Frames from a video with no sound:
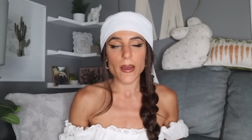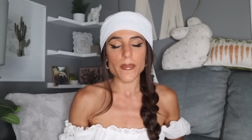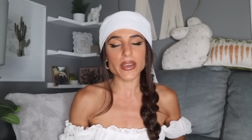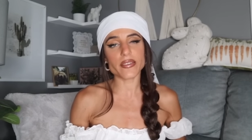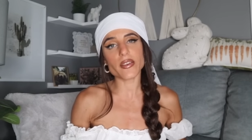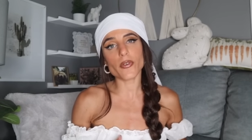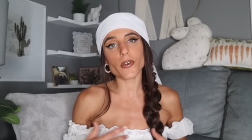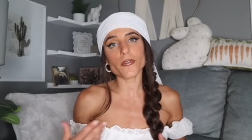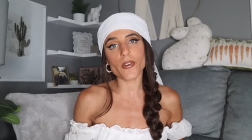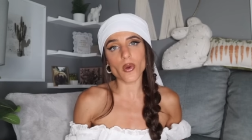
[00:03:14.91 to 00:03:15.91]
Because if
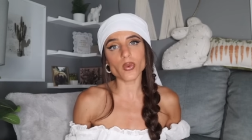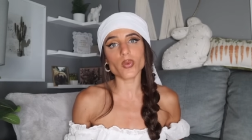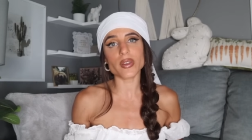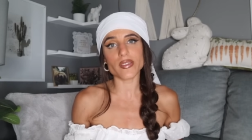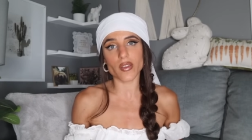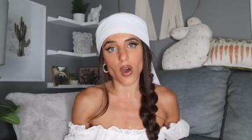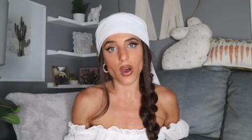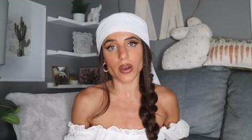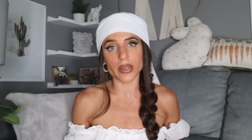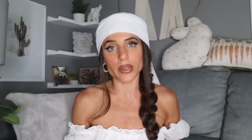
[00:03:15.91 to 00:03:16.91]
her phone was
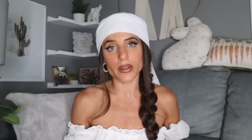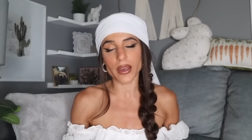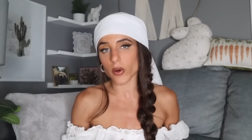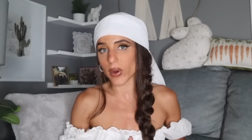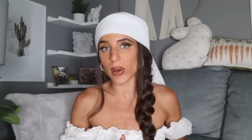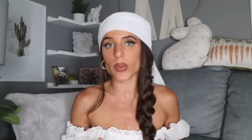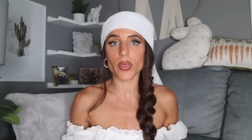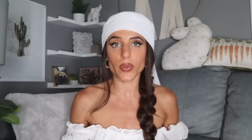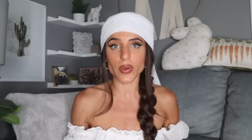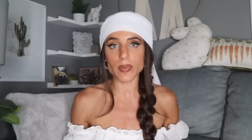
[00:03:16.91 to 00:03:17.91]
on around
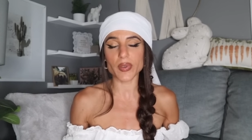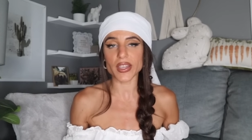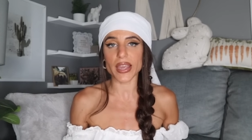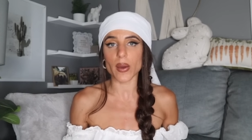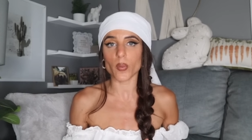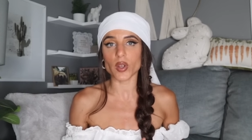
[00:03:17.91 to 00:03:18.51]
3 p.m.